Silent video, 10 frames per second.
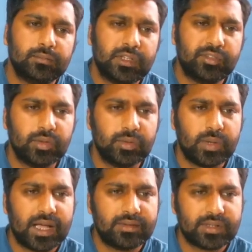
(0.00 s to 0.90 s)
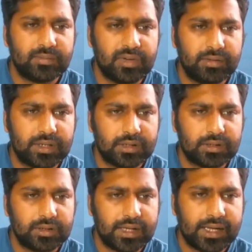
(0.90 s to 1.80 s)
if you have some limit
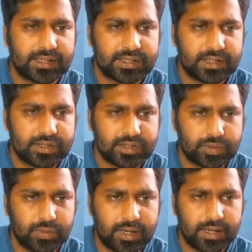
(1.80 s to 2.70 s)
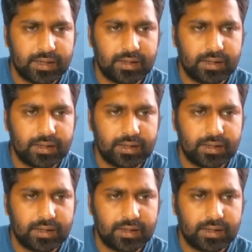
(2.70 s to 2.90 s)
x tends to a